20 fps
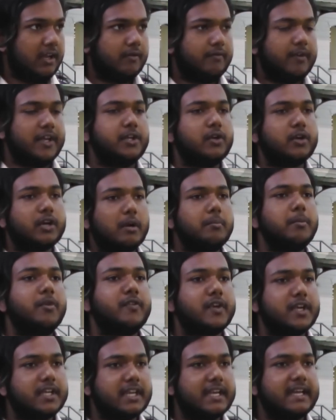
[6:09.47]
When you come
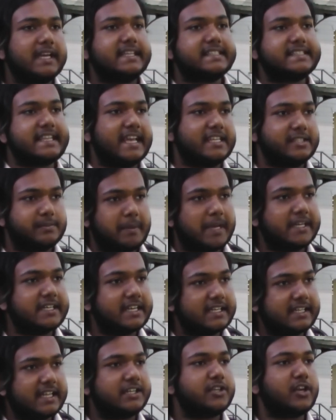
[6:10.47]
over here, it is
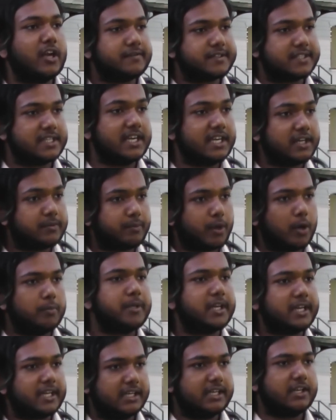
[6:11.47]
expected that you have studied
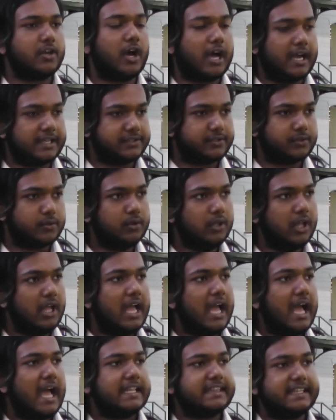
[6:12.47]
properly in your high school
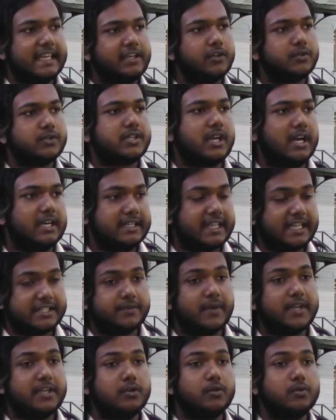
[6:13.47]
and then you start.
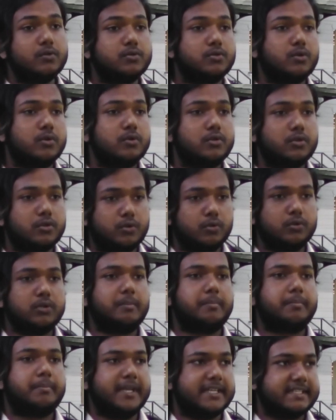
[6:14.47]
That's why you don't do
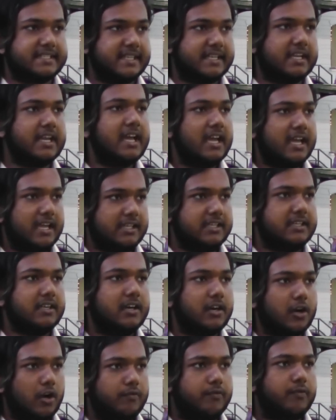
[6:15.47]
the basic
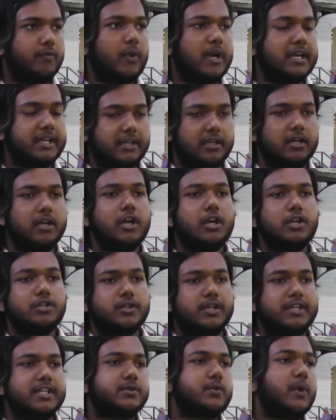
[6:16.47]
year of 1 year.
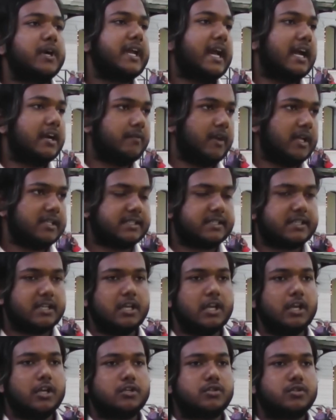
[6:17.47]
So it is quite advanced.
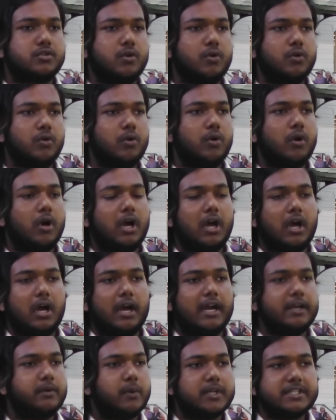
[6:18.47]
So
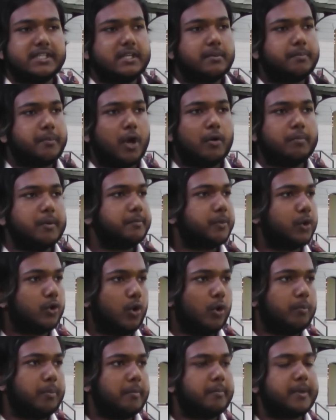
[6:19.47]
it wasn't a problem to
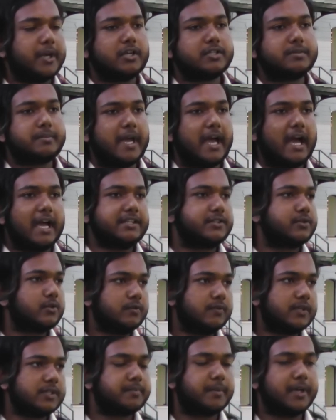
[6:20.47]
cope up because my high
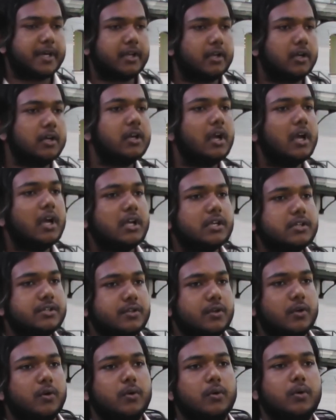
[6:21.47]
school was pretty good.
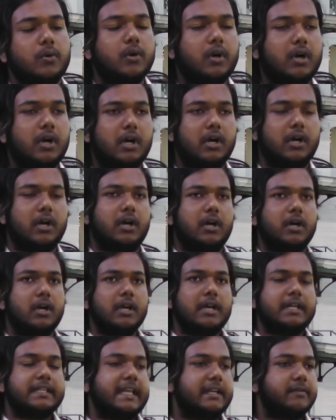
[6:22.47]
So
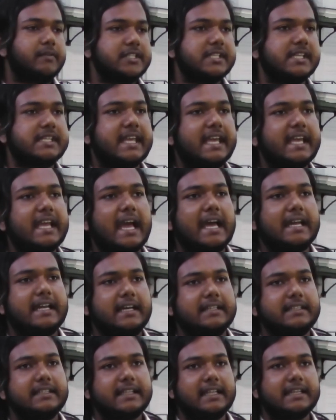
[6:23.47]
that was a thing. And
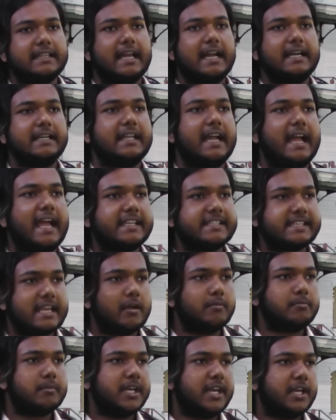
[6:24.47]
other than that, the
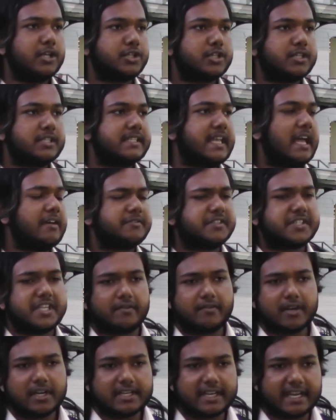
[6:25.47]
examinations have
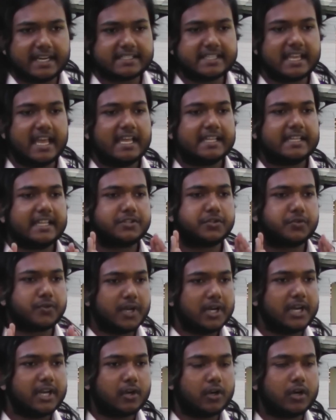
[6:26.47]
several dates. That's
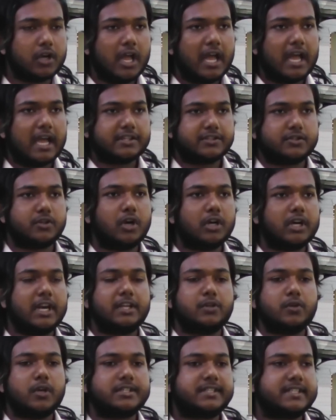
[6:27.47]
really good. It's not
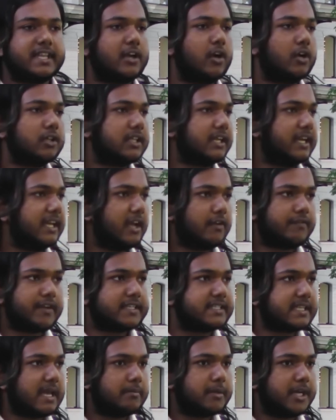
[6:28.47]
like you are sick on the day of
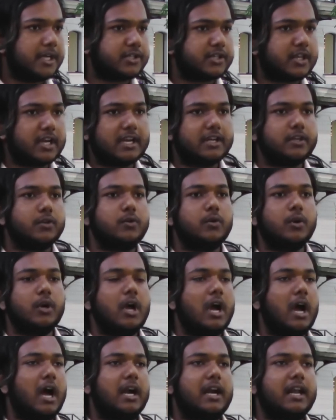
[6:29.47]
examination and you
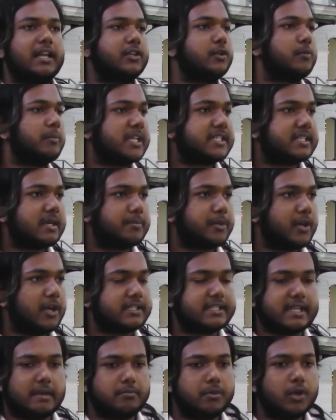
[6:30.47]
are you messed up your
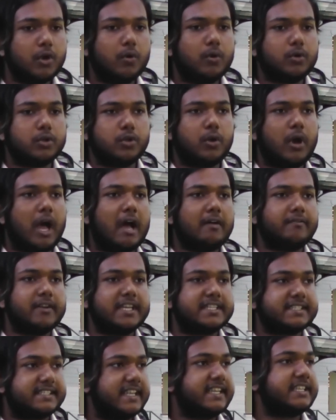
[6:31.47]
exam. No, you have
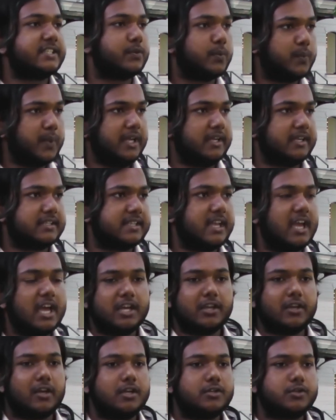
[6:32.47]
6 weeks.
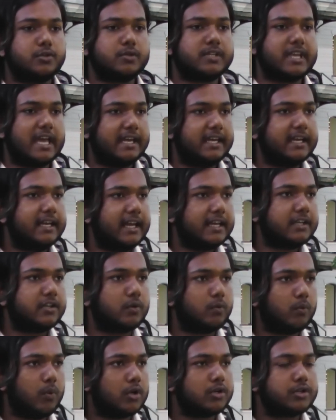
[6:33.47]
You can choose any date
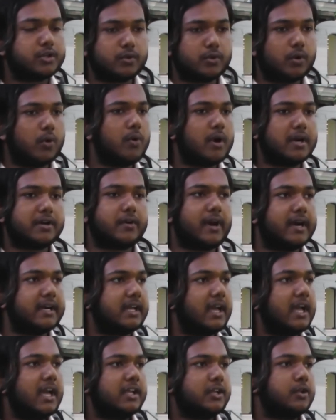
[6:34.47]
you want. You go and
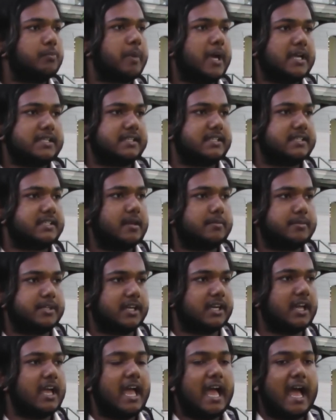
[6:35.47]
write, you pass the
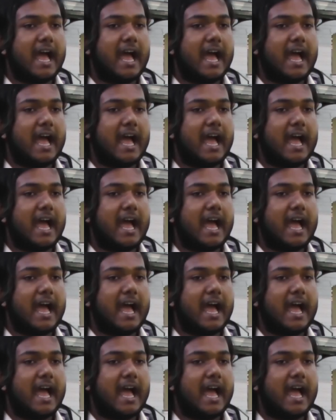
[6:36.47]
subject.